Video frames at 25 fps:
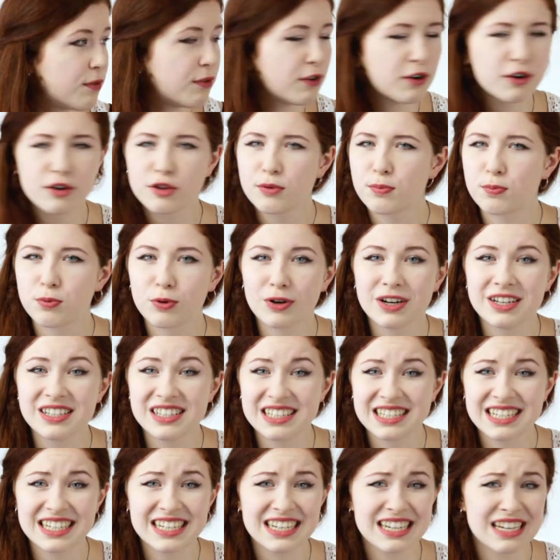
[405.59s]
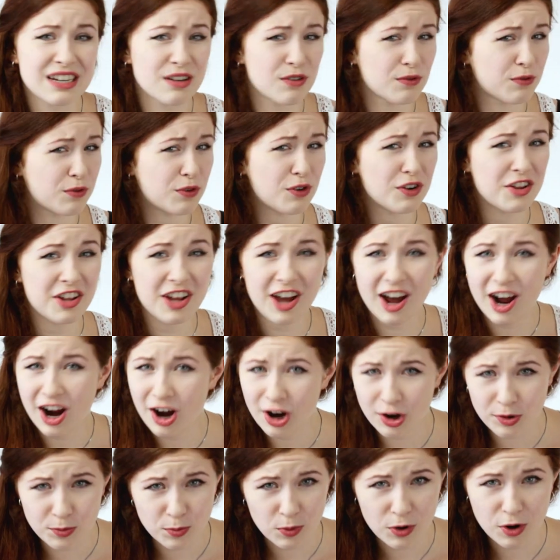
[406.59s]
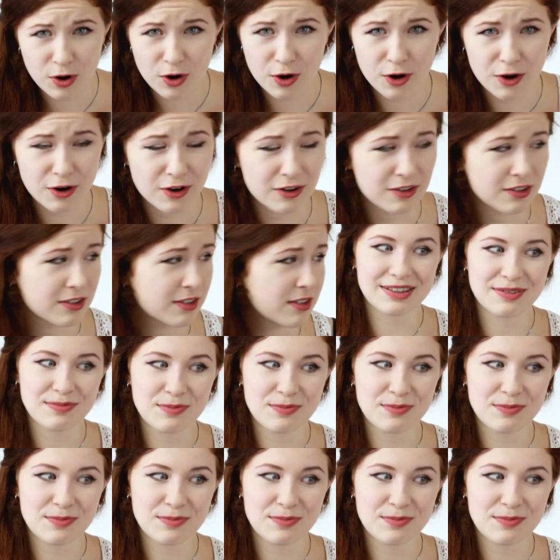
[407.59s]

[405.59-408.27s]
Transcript: for the printing, for the artworks.